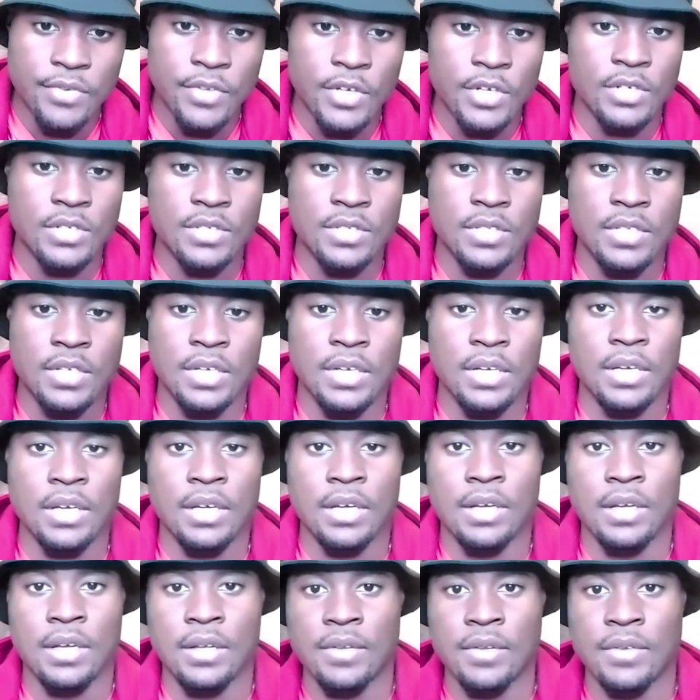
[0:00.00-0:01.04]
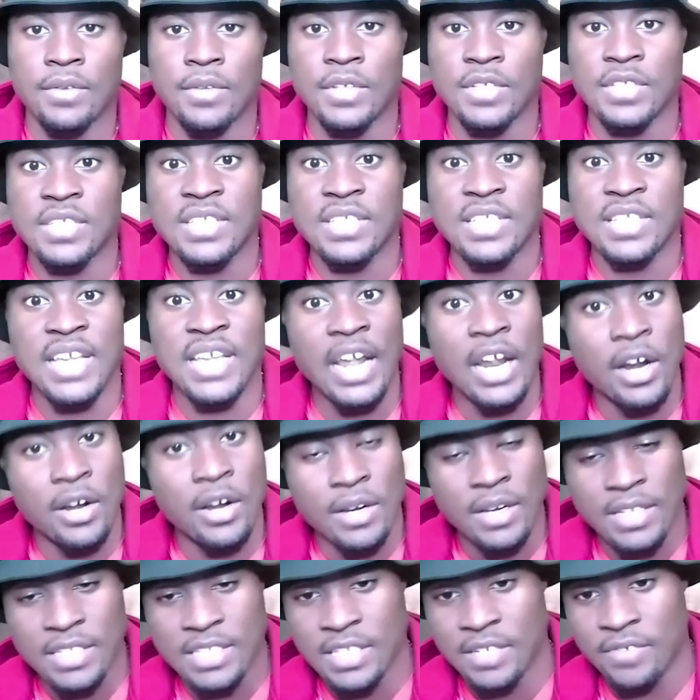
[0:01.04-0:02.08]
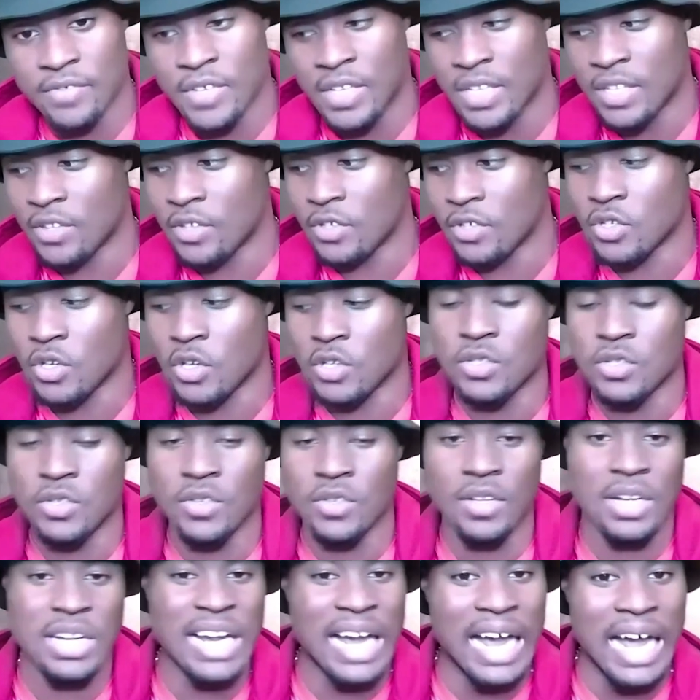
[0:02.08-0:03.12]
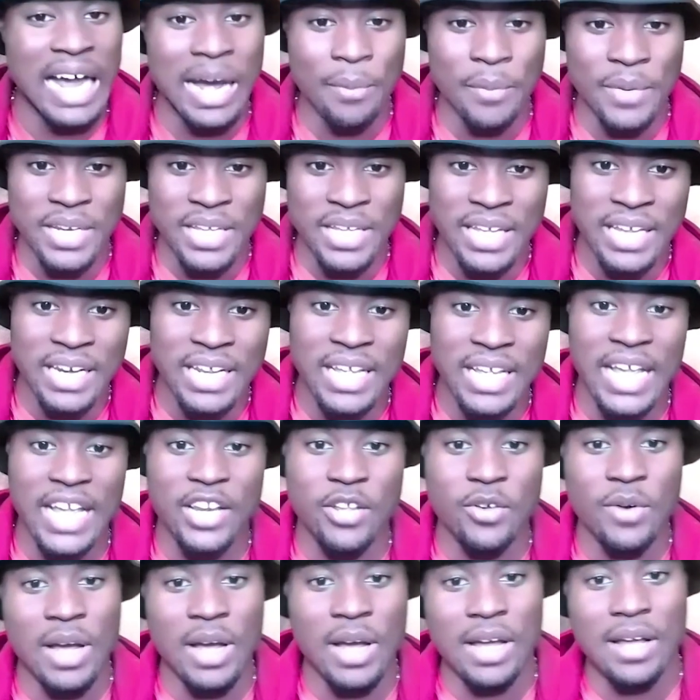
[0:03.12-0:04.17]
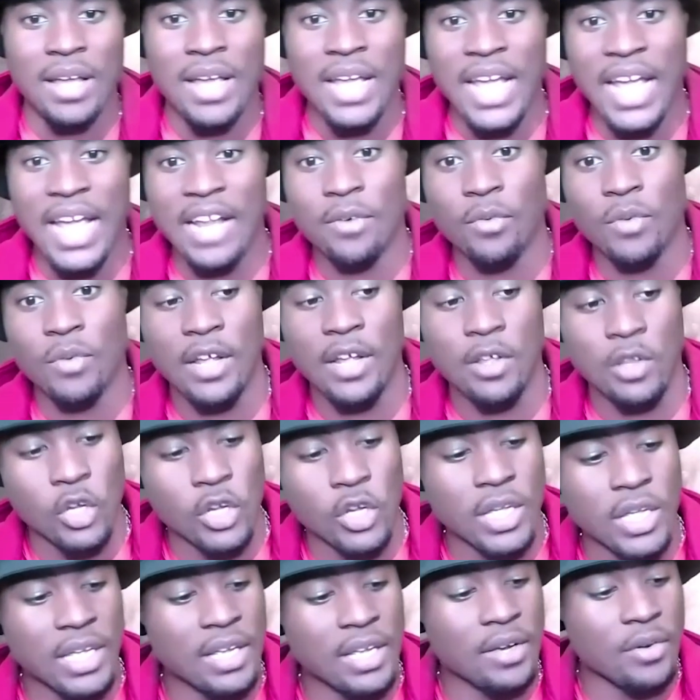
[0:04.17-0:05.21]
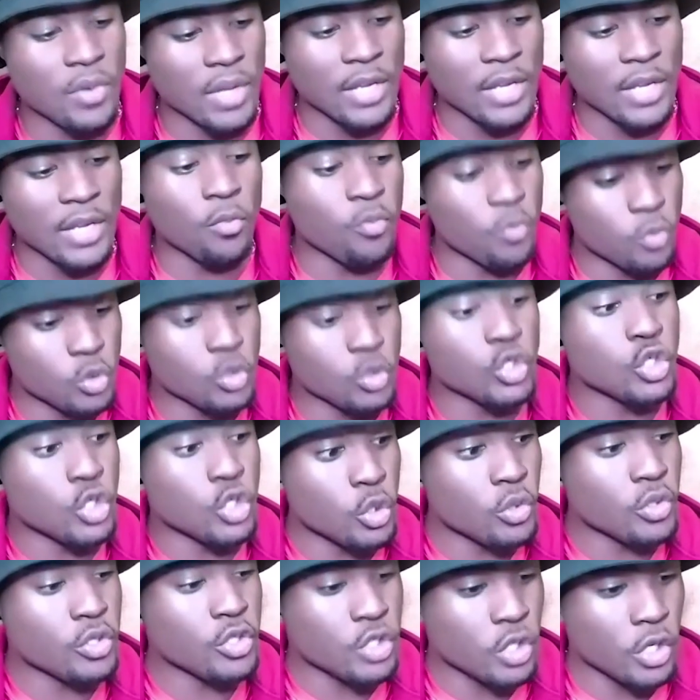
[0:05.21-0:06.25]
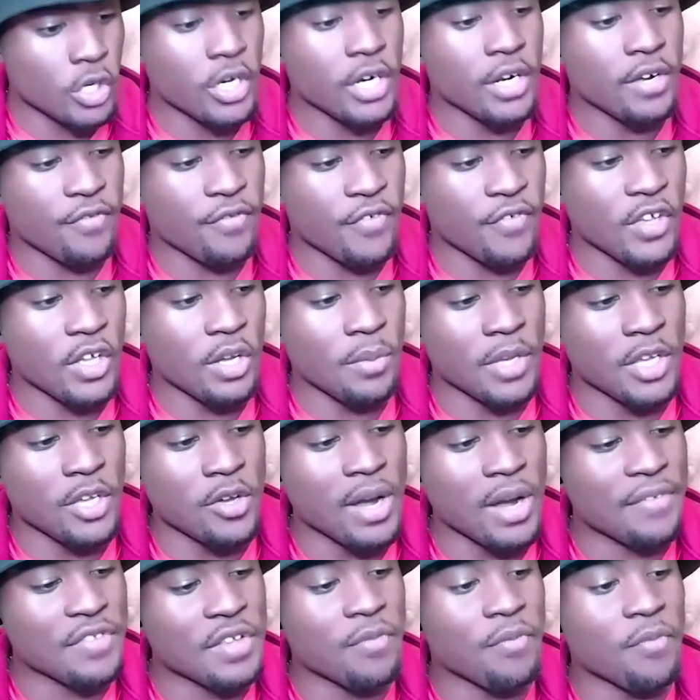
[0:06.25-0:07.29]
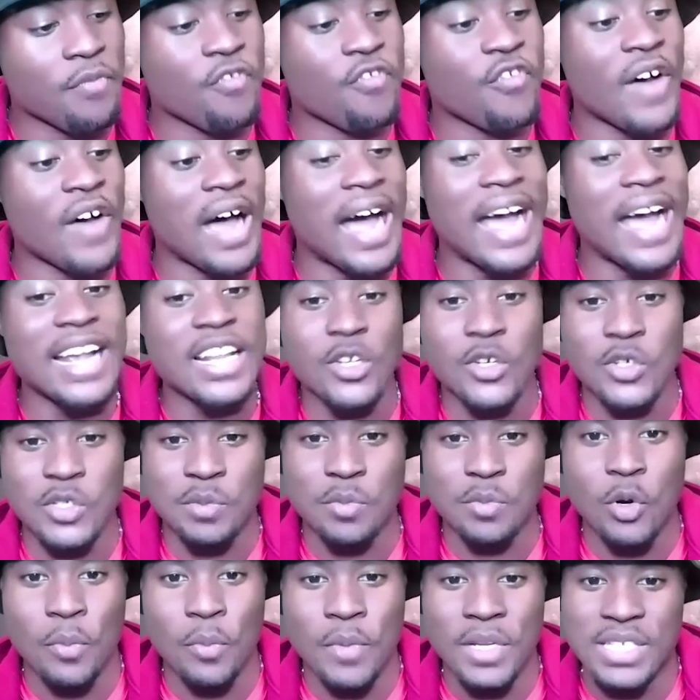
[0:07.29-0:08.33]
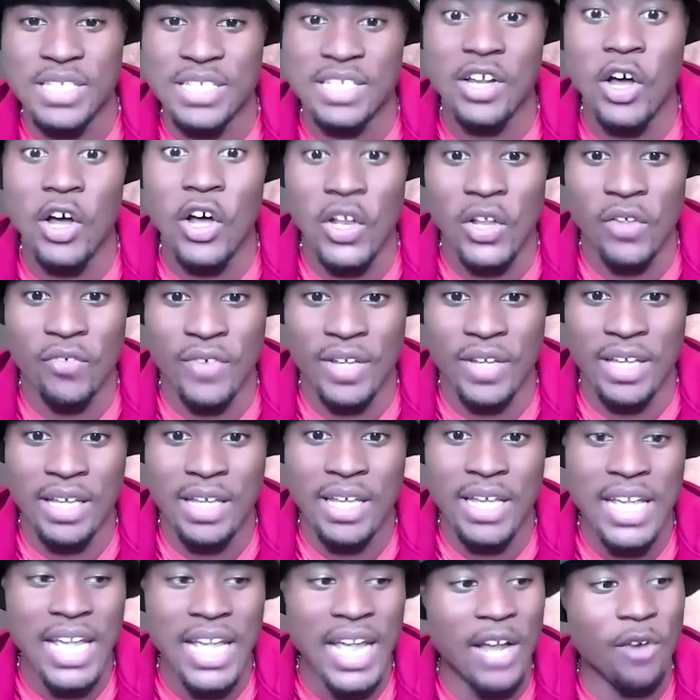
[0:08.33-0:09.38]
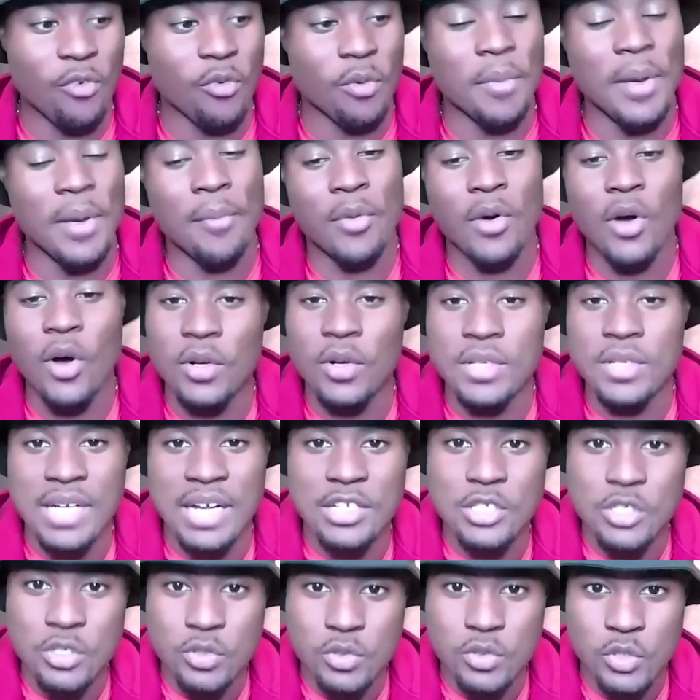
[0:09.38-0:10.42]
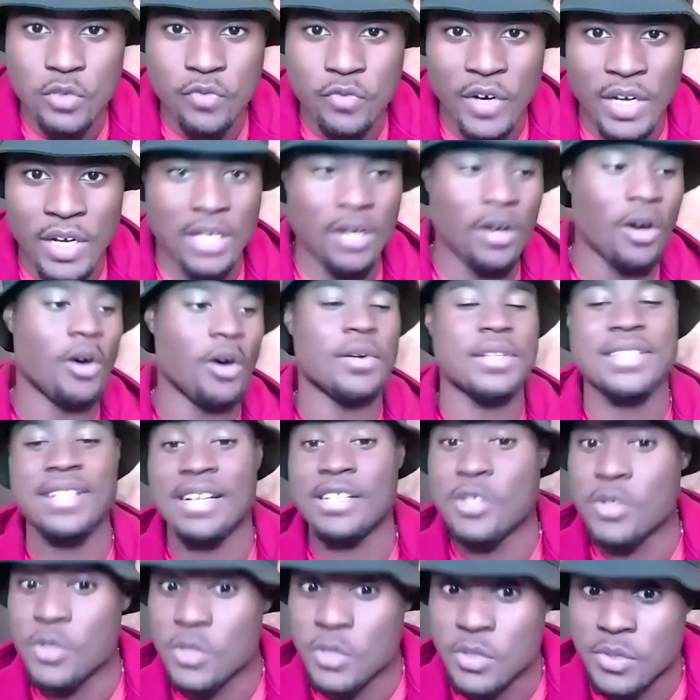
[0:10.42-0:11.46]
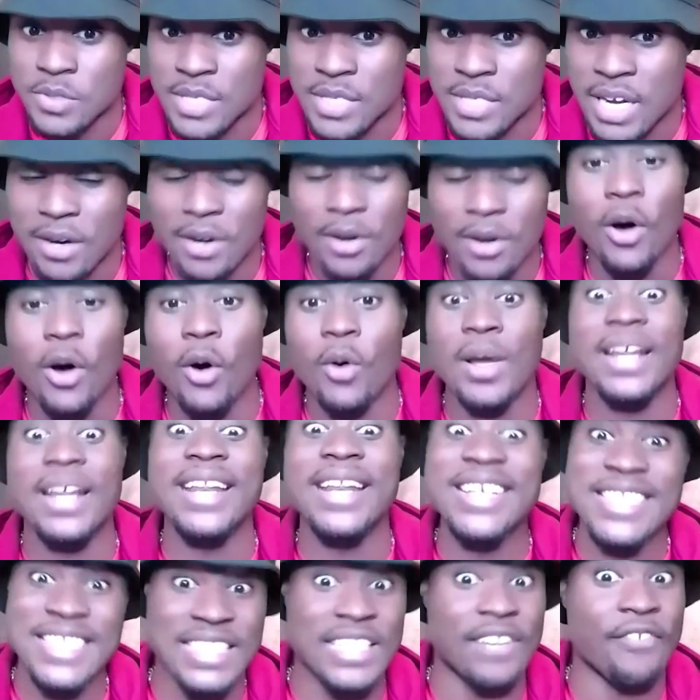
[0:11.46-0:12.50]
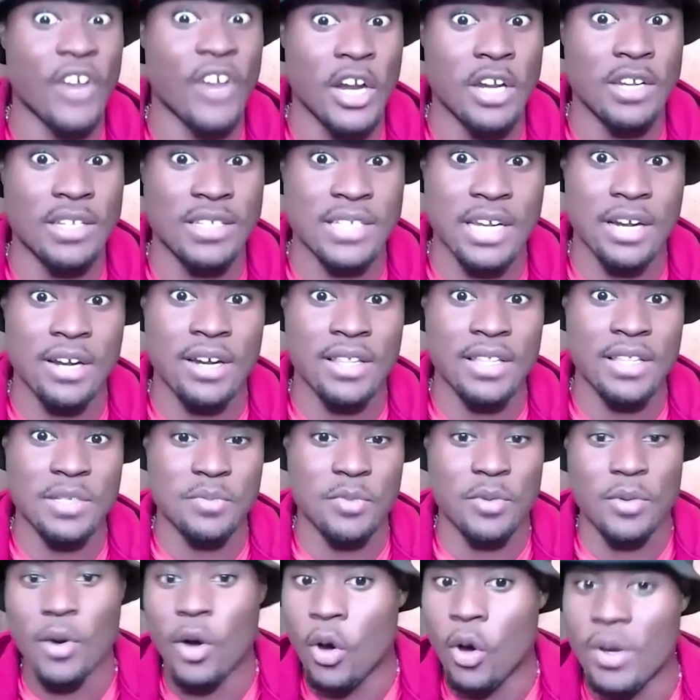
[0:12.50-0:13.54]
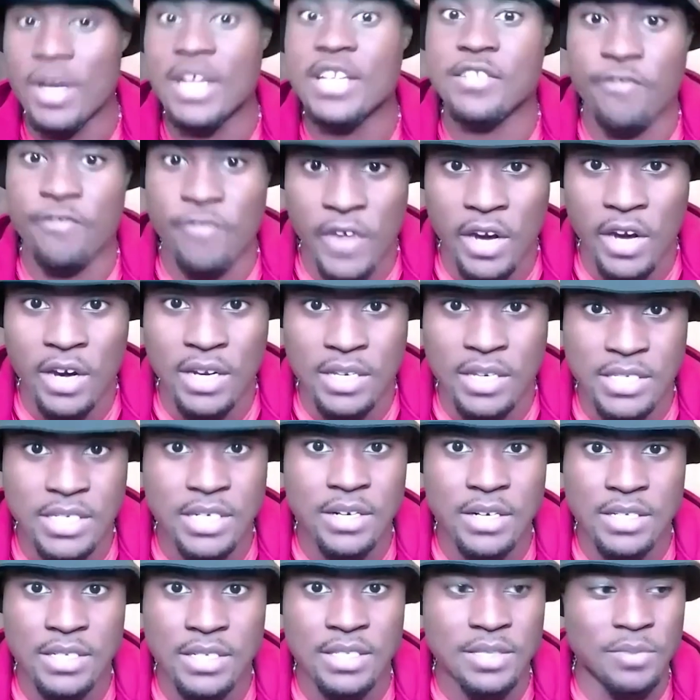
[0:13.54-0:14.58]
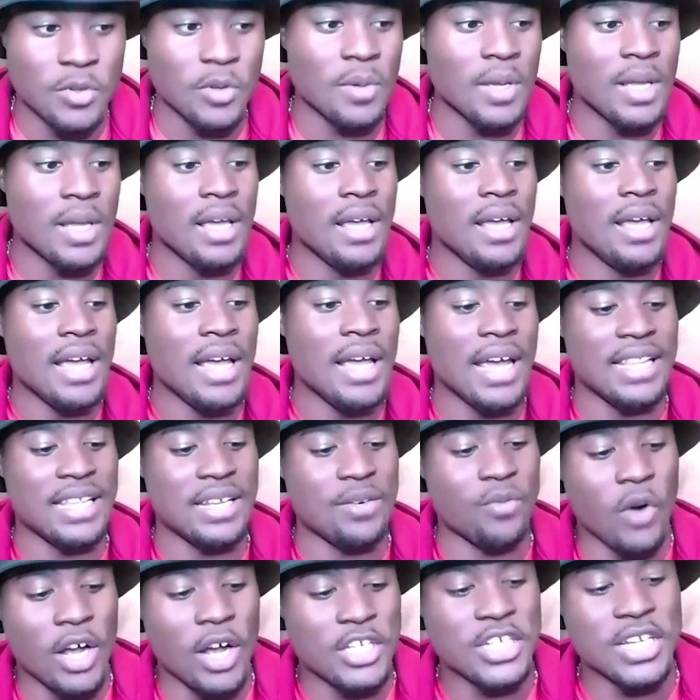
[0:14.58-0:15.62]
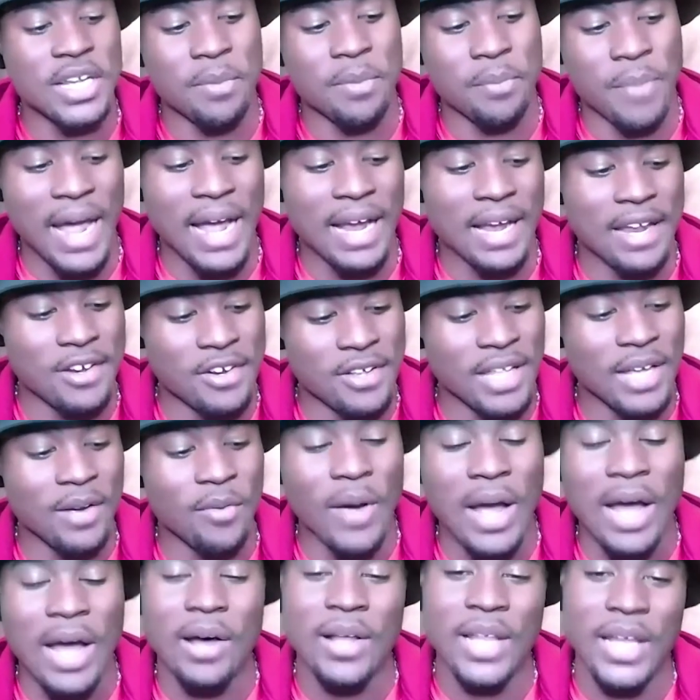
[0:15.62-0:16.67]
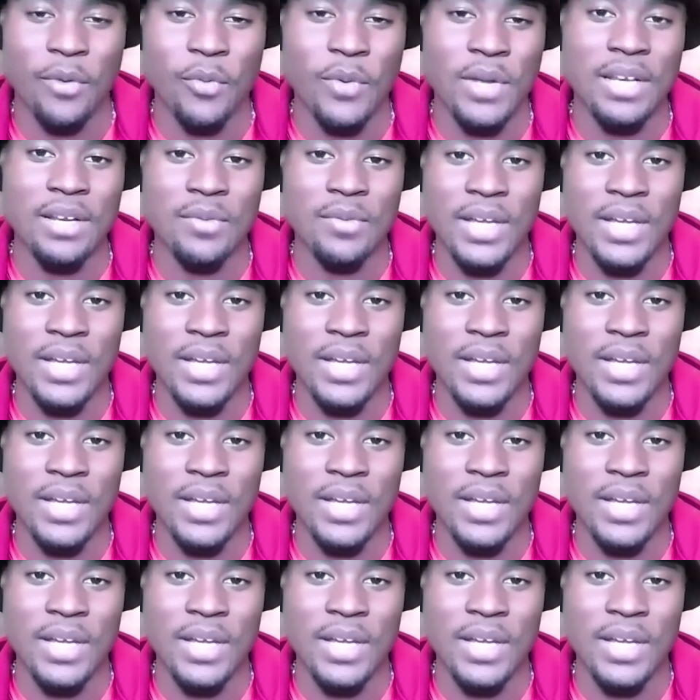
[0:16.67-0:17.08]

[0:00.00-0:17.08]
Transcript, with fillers: there's the the scaredness of it there's also the comedy in it and you have and like looking like shoot during filming you have to find those moments in all of it and remember oh it's not too too funny oh it's not too too scary oh it is very scary this moment oh it is very serious in this moment and then watching it back and you're like wow like we,